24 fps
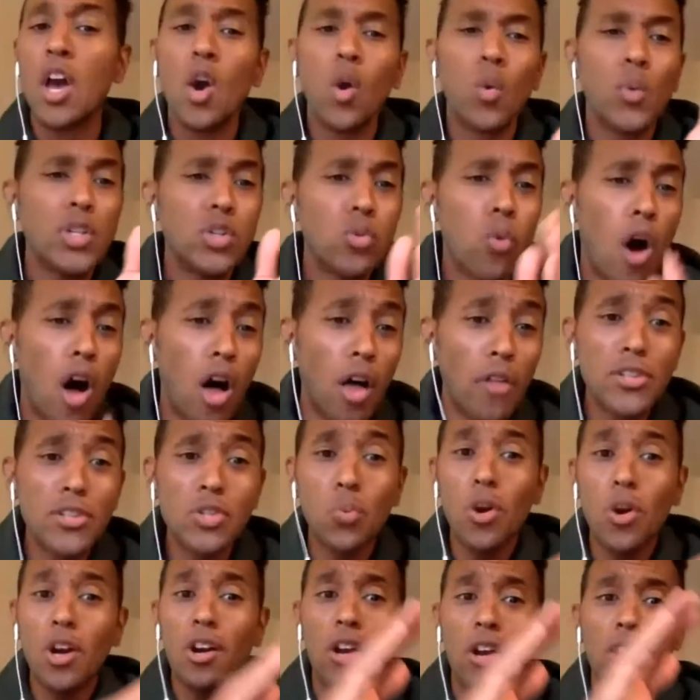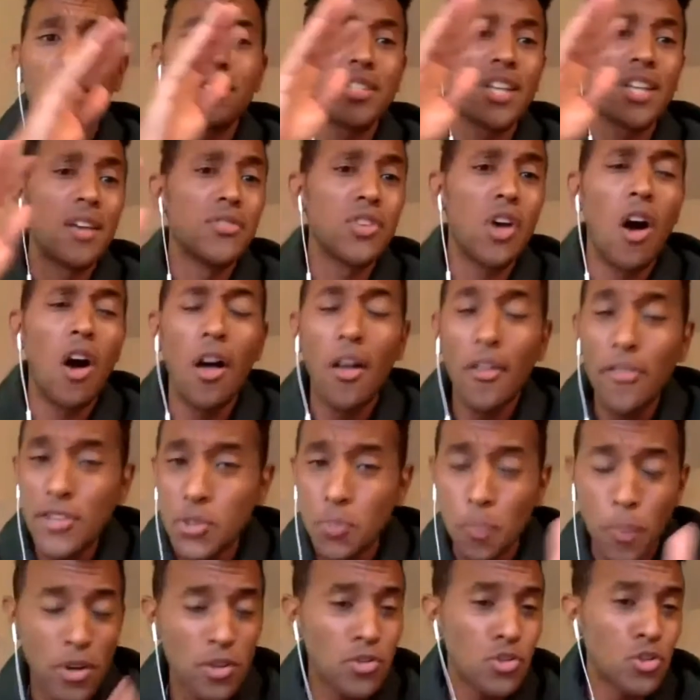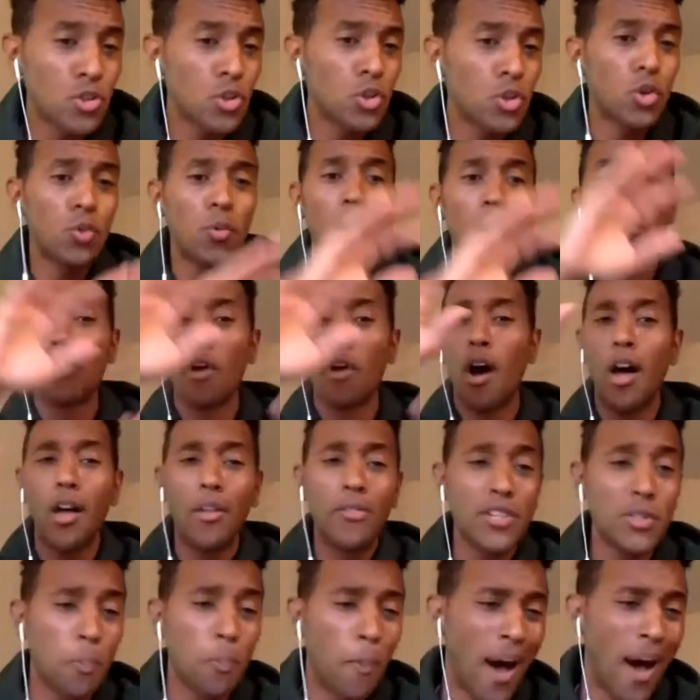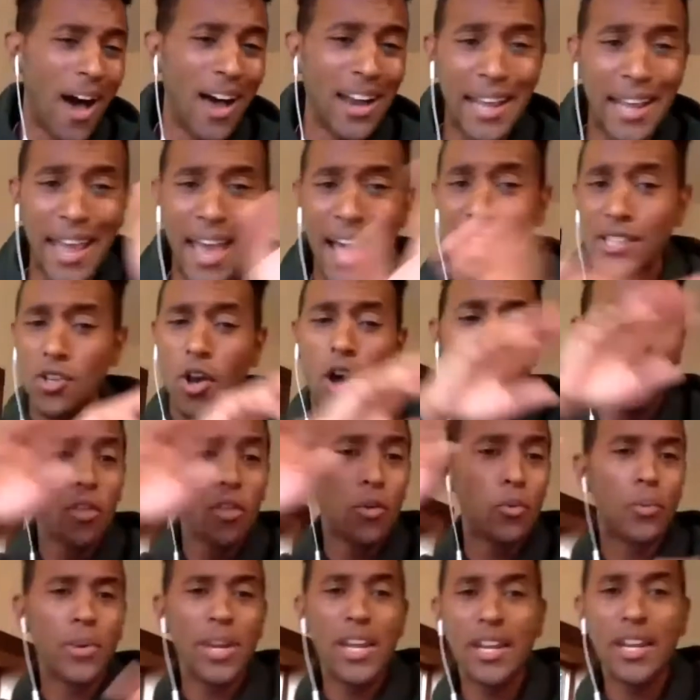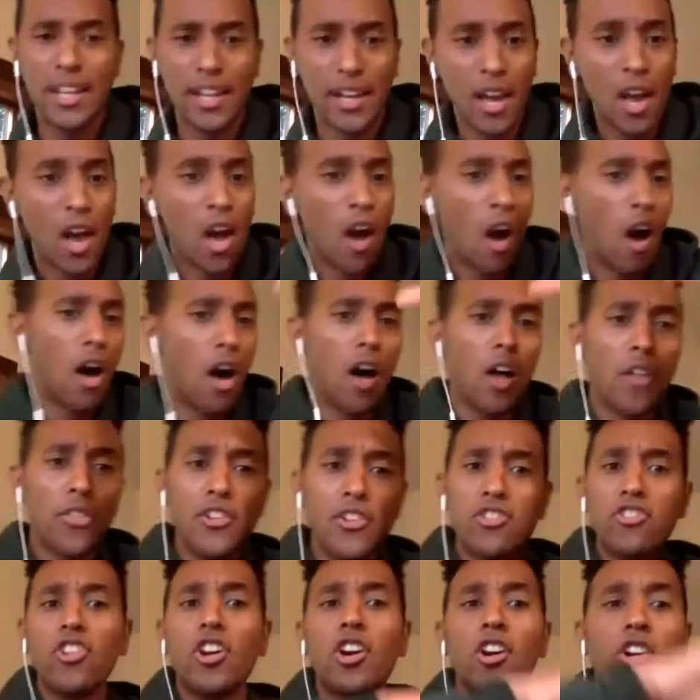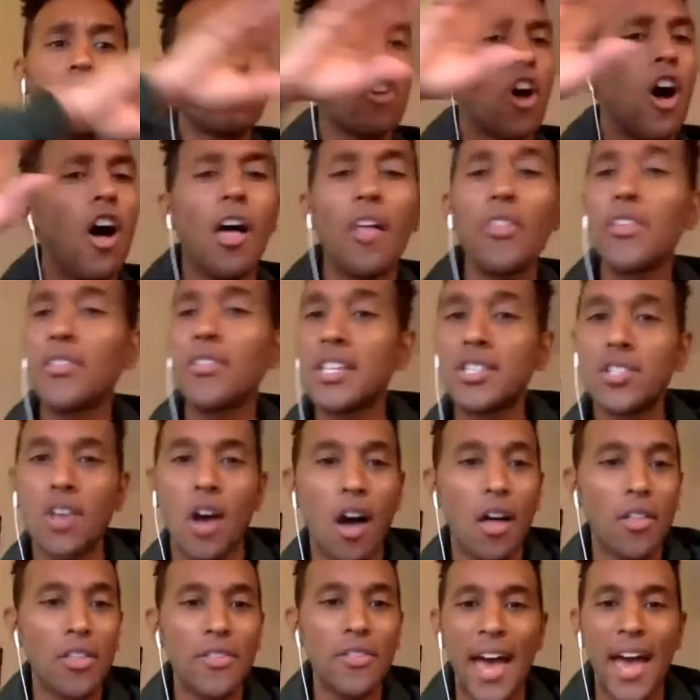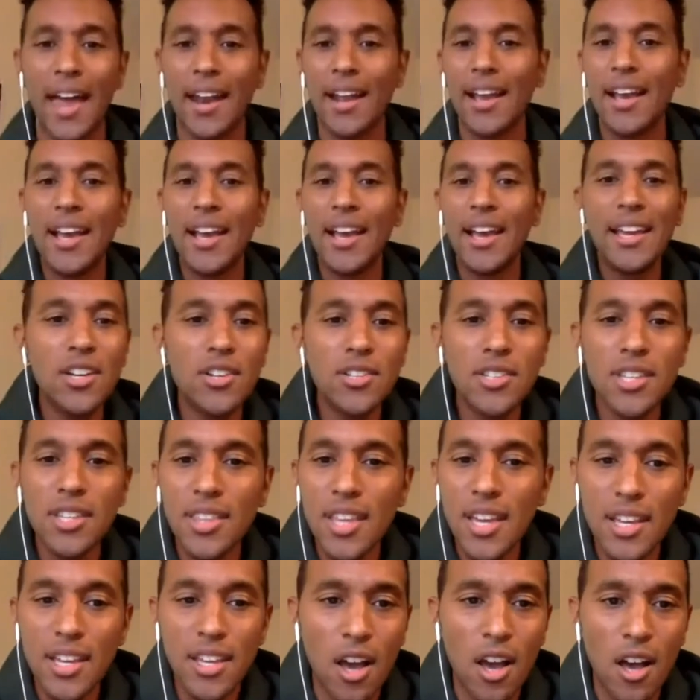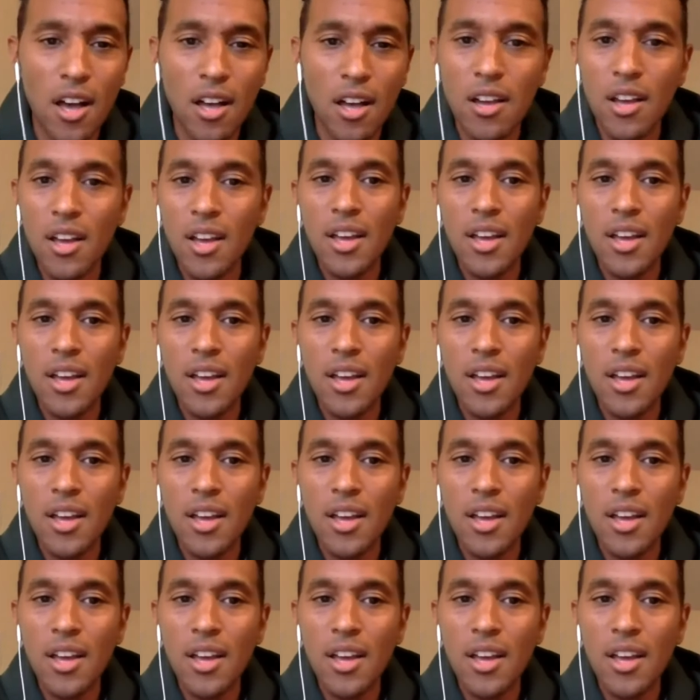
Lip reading: We do all this work on ourselves, all this personal growth, all this podcast, all the reading, all the church, all the this, all the that. Here's the thing, y'all.